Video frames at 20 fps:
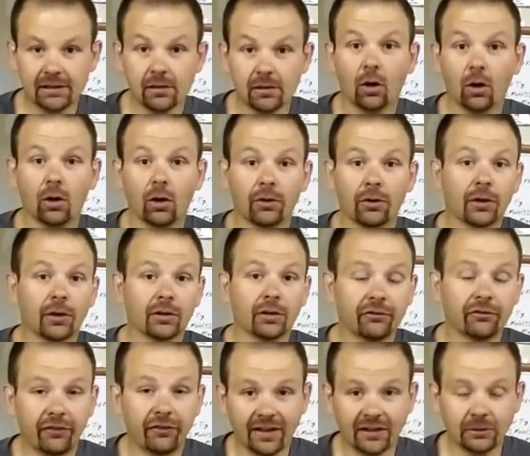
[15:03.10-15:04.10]
on their
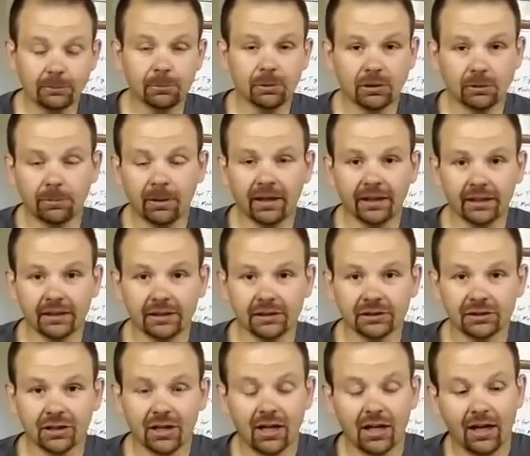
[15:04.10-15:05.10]
Facebook page,
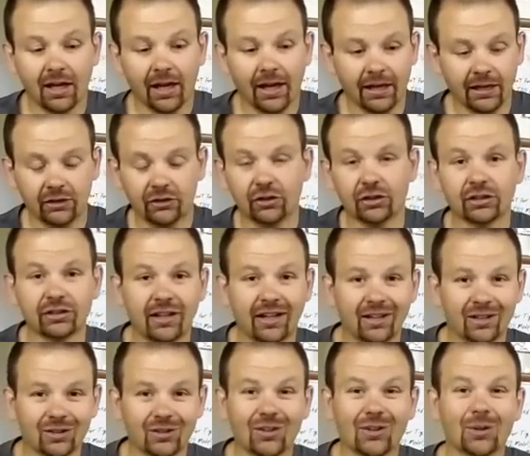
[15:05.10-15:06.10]
and it took a day or
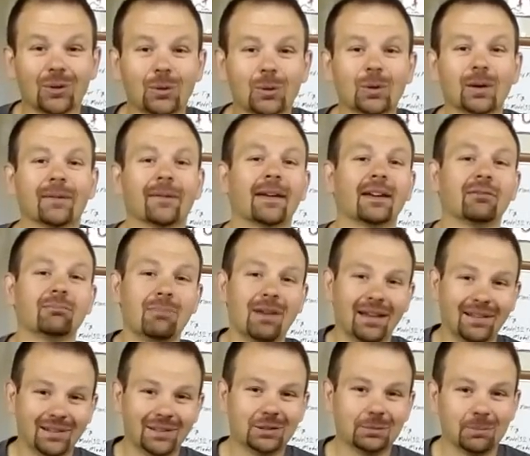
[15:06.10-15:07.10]
two, and they
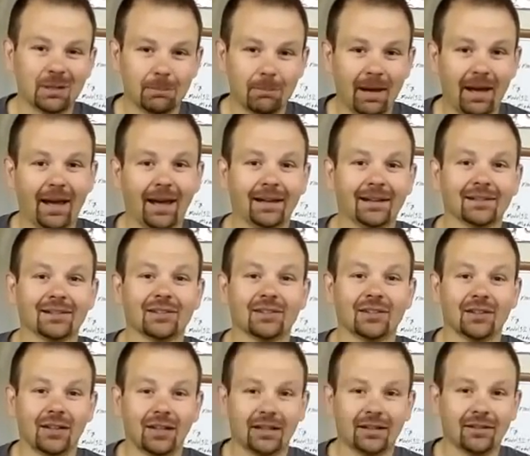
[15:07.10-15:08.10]
messaged me back and
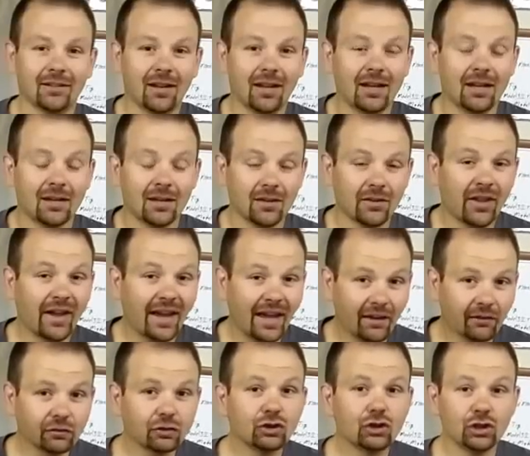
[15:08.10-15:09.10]
said they have
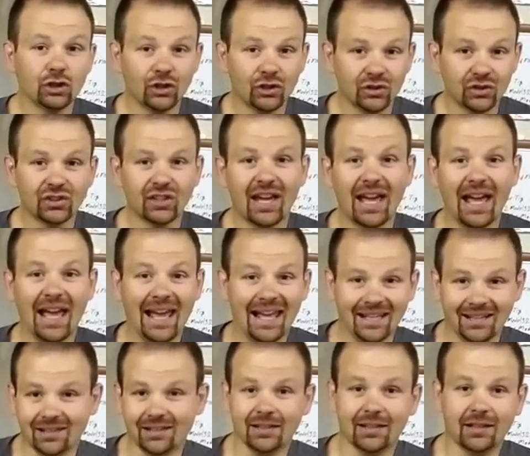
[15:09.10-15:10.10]
just added
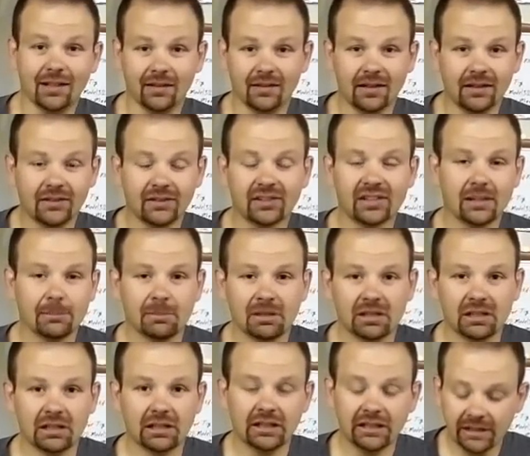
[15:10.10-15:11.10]
it, and they sent me a
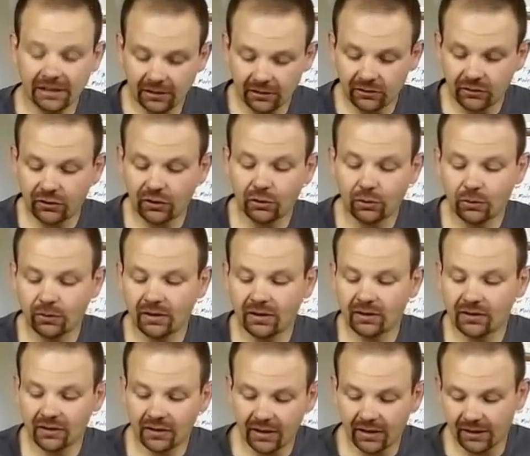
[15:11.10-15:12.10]
link to this
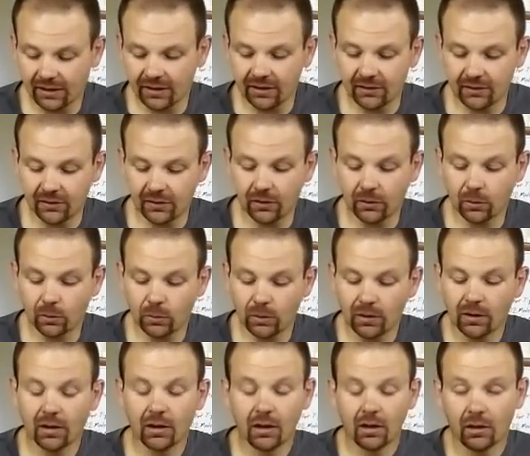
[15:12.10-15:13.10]
kit. So
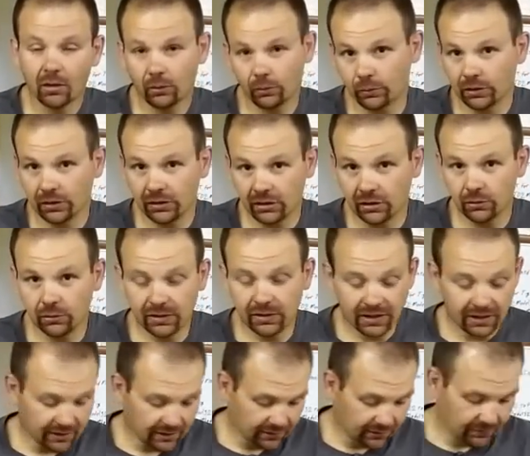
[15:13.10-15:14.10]
really new
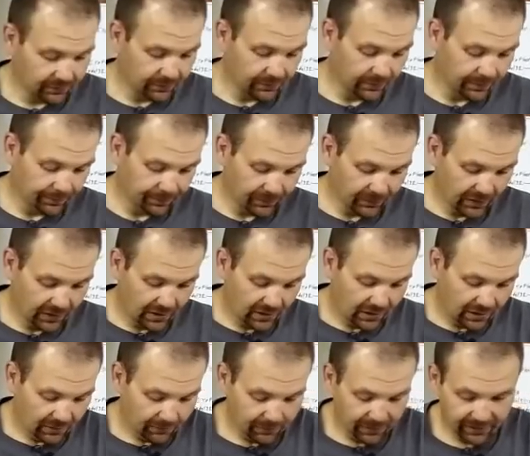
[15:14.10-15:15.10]
kit,
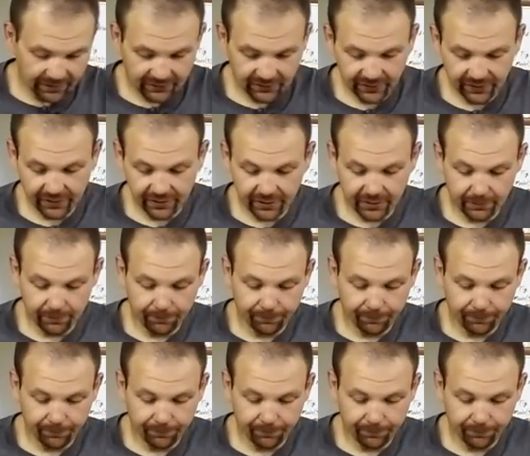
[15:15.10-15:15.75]
but I